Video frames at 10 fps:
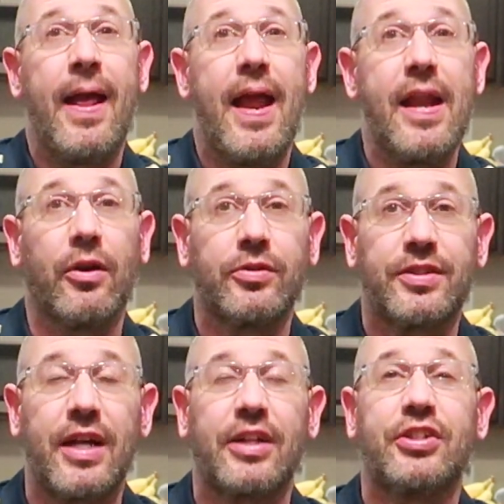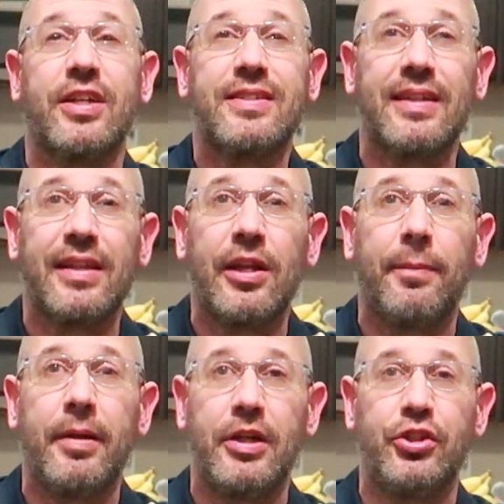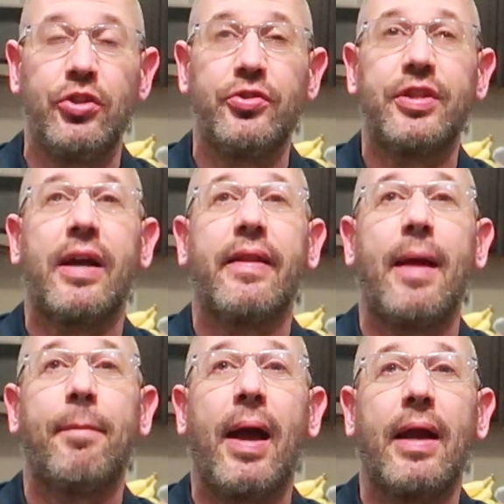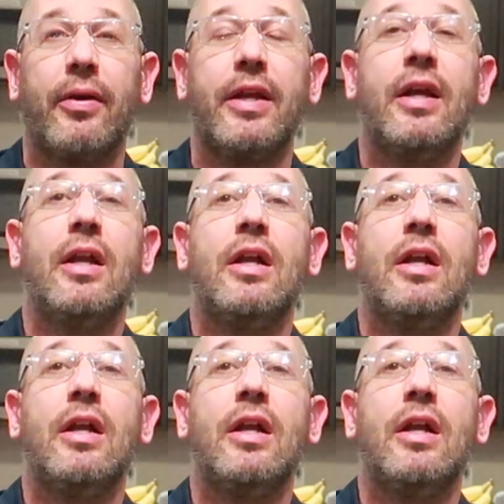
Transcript: and it'll suck just a little bit of juice out of that battery,